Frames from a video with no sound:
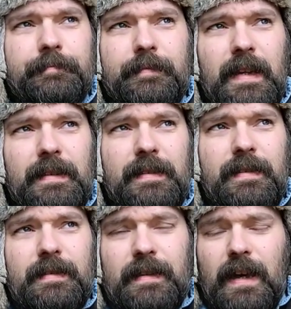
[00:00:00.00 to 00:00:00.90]

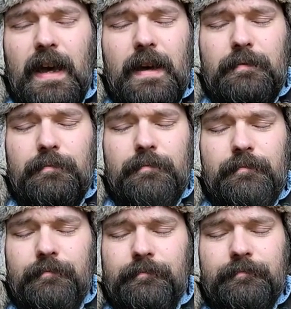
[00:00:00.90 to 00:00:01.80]
It's yeah,
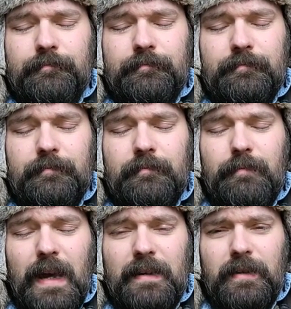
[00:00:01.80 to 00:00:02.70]

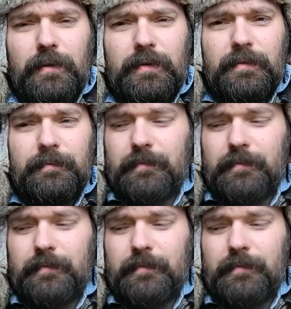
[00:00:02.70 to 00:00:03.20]
bad news.